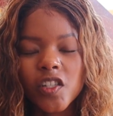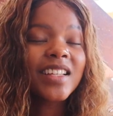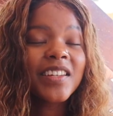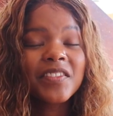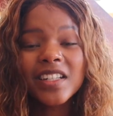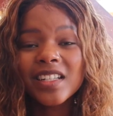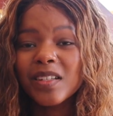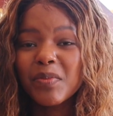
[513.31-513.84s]
I'll
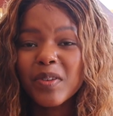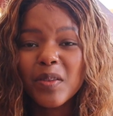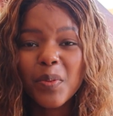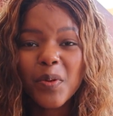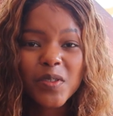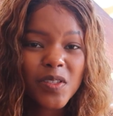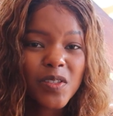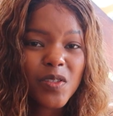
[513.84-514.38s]
definitely be the
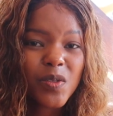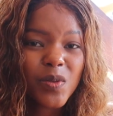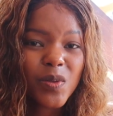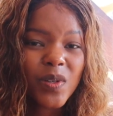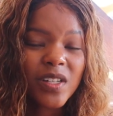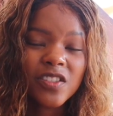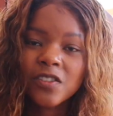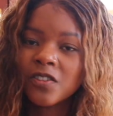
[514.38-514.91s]
person
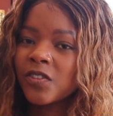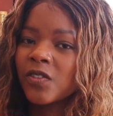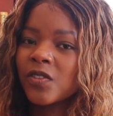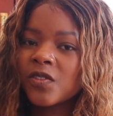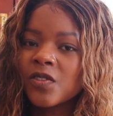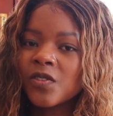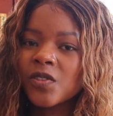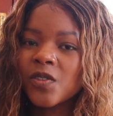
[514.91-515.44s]
to
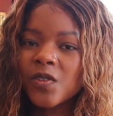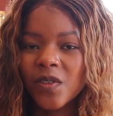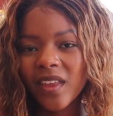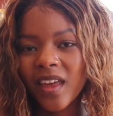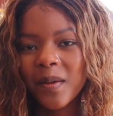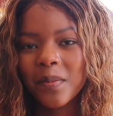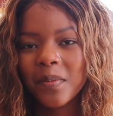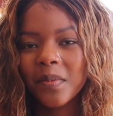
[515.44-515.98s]
introduce you to
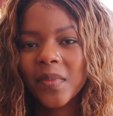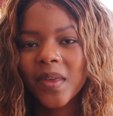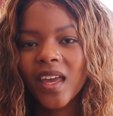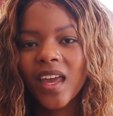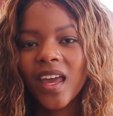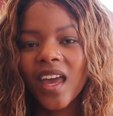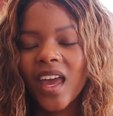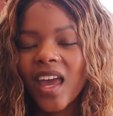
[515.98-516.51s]
them.
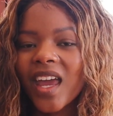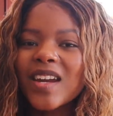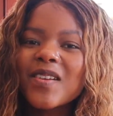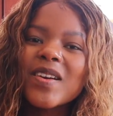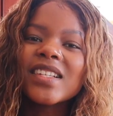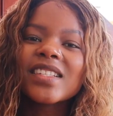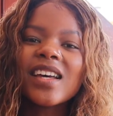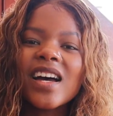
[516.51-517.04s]

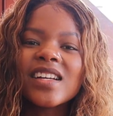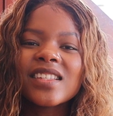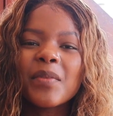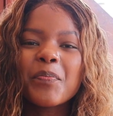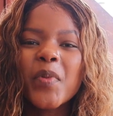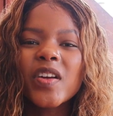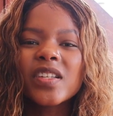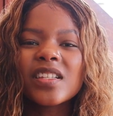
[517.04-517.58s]
Anyways, guys,
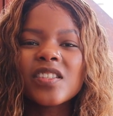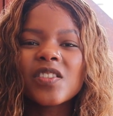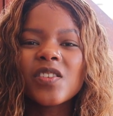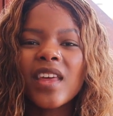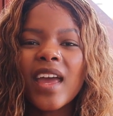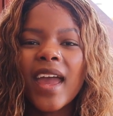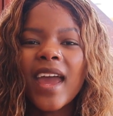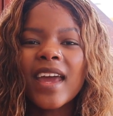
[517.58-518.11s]
that brings it
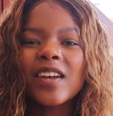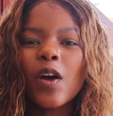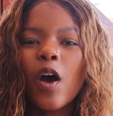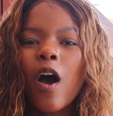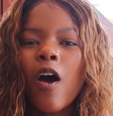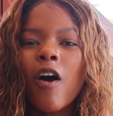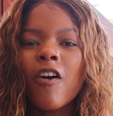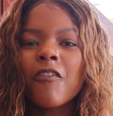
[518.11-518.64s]
to the end
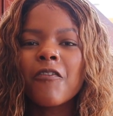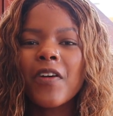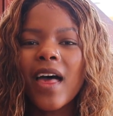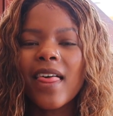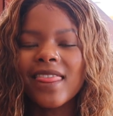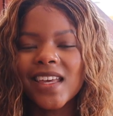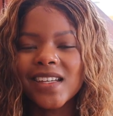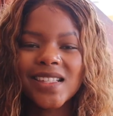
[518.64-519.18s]
of
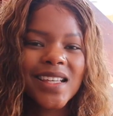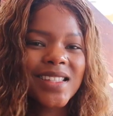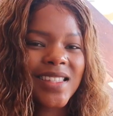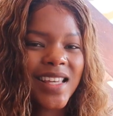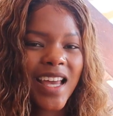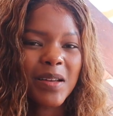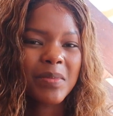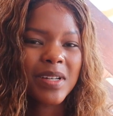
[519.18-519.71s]
this
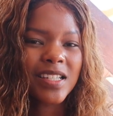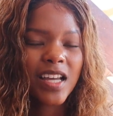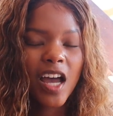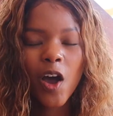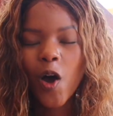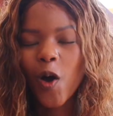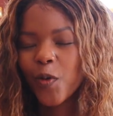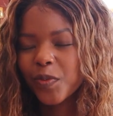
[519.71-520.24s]
segment.
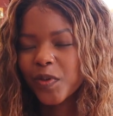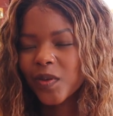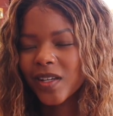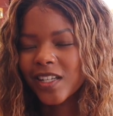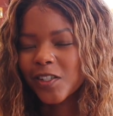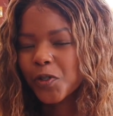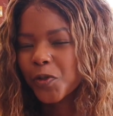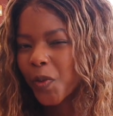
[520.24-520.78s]
I hope you
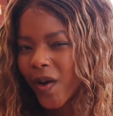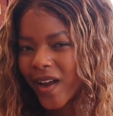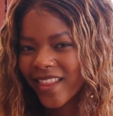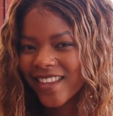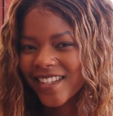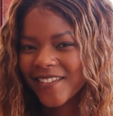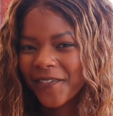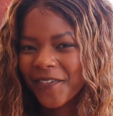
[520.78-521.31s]

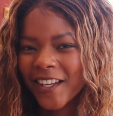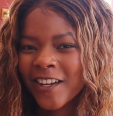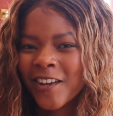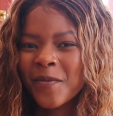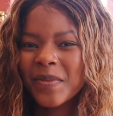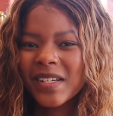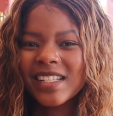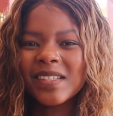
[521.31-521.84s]
enjoyed this
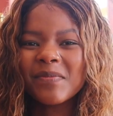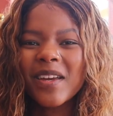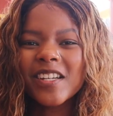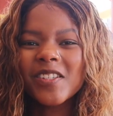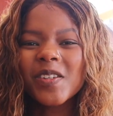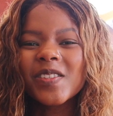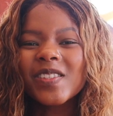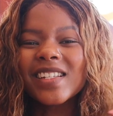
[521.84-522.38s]
video. Please
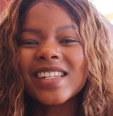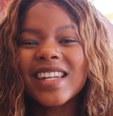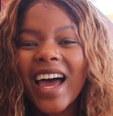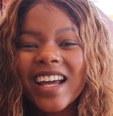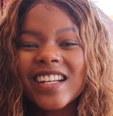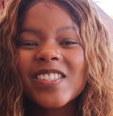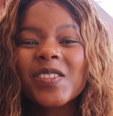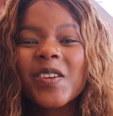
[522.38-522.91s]
make sure to
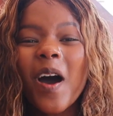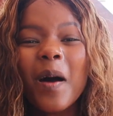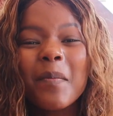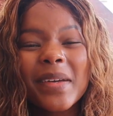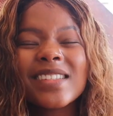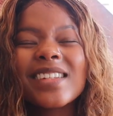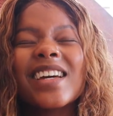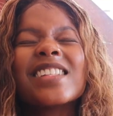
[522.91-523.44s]
like, to
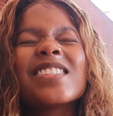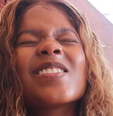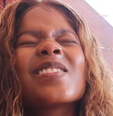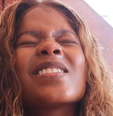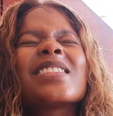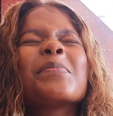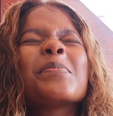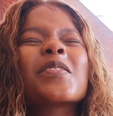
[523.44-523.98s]
comment, and
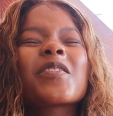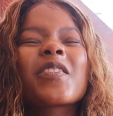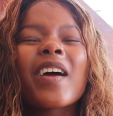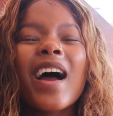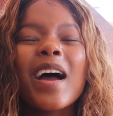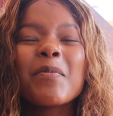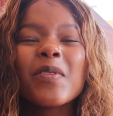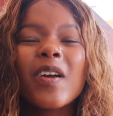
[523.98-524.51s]
to
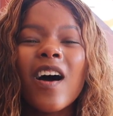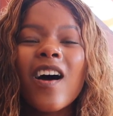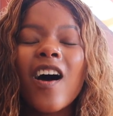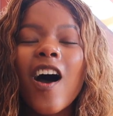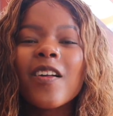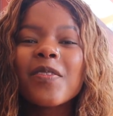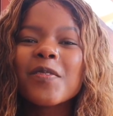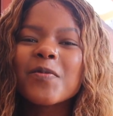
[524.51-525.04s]
subscribe. We
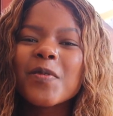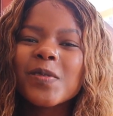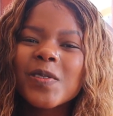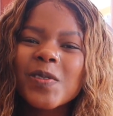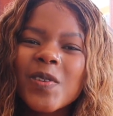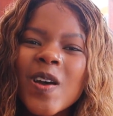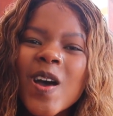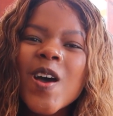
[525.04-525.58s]
are on the road
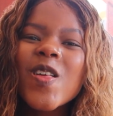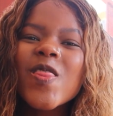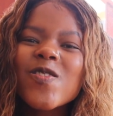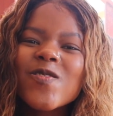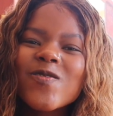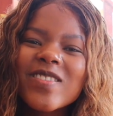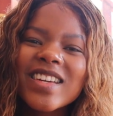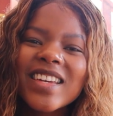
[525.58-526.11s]
to
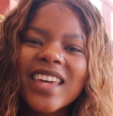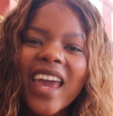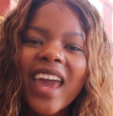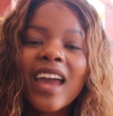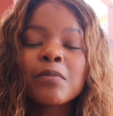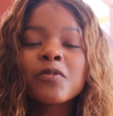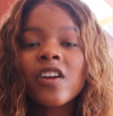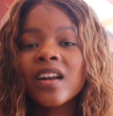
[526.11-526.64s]

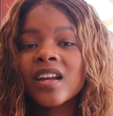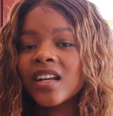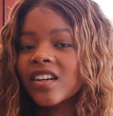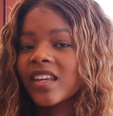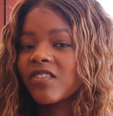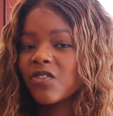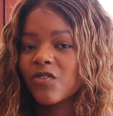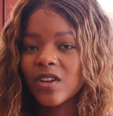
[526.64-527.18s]
3K. I'm trying to
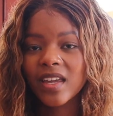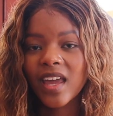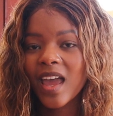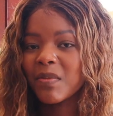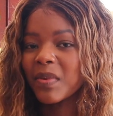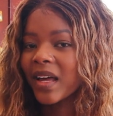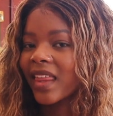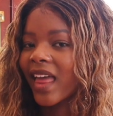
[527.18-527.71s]
hit
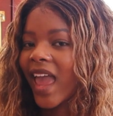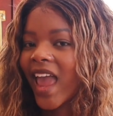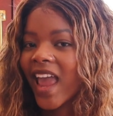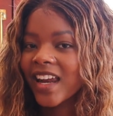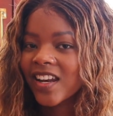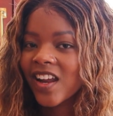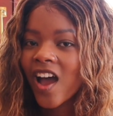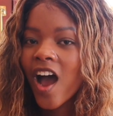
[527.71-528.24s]
3K by the
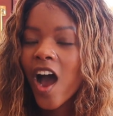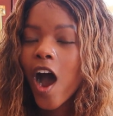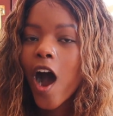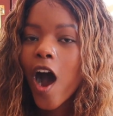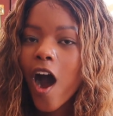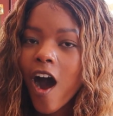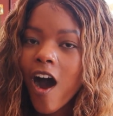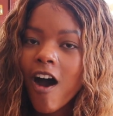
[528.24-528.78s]
end
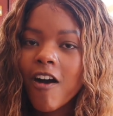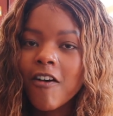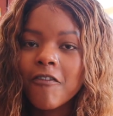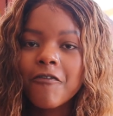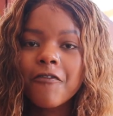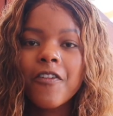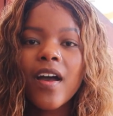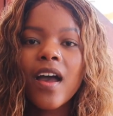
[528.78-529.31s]

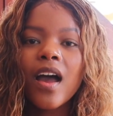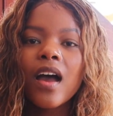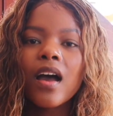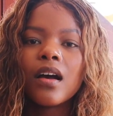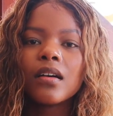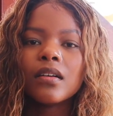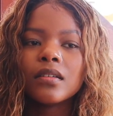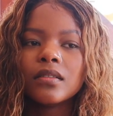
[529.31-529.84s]
of
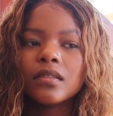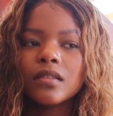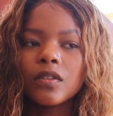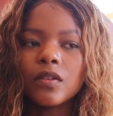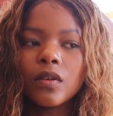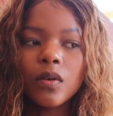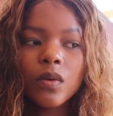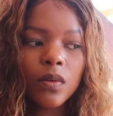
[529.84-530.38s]

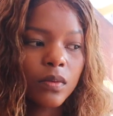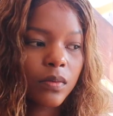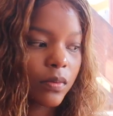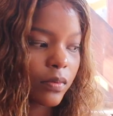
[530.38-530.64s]
your...